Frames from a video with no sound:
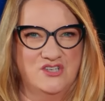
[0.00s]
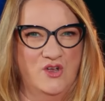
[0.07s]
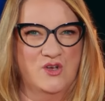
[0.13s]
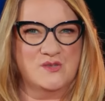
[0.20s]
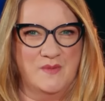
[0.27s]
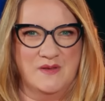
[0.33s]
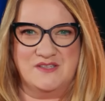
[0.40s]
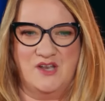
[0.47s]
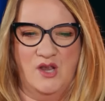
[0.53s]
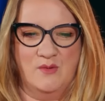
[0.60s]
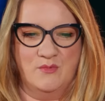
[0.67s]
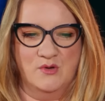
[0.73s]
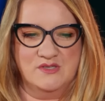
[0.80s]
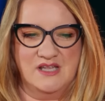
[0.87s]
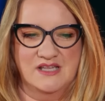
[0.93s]
Yours makes a lot
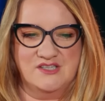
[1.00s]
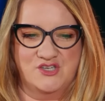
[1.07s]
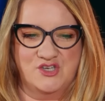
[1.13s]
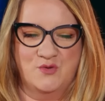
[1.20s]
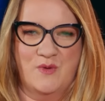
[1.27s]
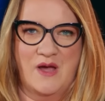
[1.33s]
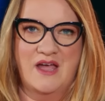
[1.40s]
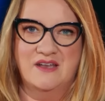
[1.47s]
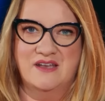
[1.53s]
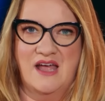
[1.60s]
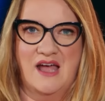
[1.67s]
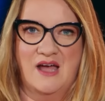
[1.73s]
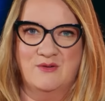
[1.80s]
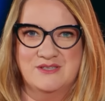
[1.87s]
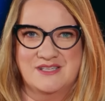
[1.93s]
more sense. I don't know why
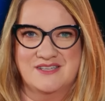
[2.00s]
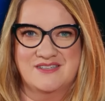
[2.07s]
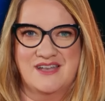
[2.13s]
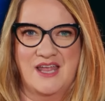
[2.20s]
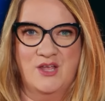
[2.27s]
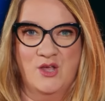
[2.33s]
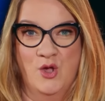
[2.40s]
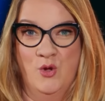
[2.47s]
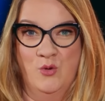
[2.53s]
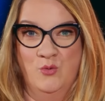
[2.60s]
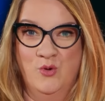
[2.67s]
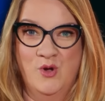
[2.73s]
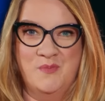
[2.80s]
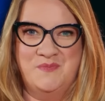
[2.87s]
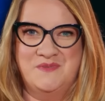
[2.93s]
ours is like,
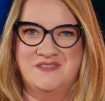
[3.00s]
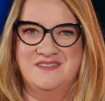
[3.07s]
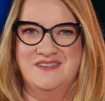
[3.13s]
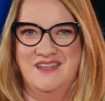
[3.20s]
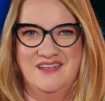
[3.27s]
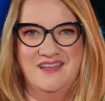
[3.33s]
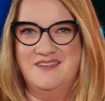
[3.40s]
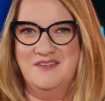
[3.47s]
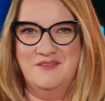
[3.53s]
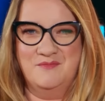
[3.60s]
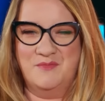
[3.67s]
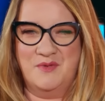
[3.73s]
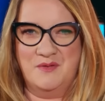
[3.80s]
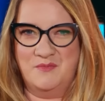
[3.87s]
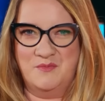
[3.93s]
whoops,
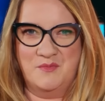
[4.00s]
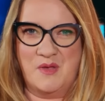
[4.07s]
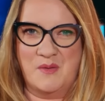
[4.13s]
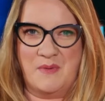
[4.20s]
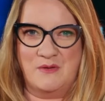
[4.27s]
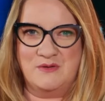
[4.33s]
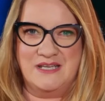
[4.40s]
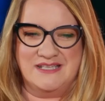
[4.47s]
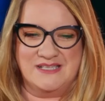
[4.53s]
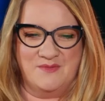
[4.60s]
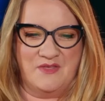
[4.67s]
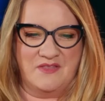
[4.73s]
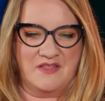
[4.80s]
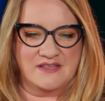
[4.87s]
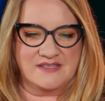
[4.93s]
about to eat
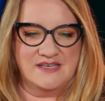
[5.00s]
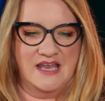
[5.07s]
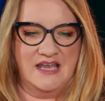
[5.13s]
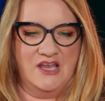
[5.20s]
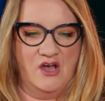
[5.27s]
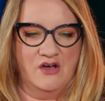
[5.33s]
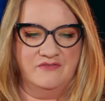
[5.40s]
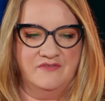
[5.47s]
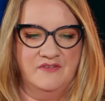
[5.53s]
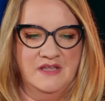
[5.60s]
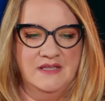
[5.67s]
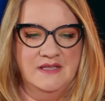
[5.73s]
something that's nearly off.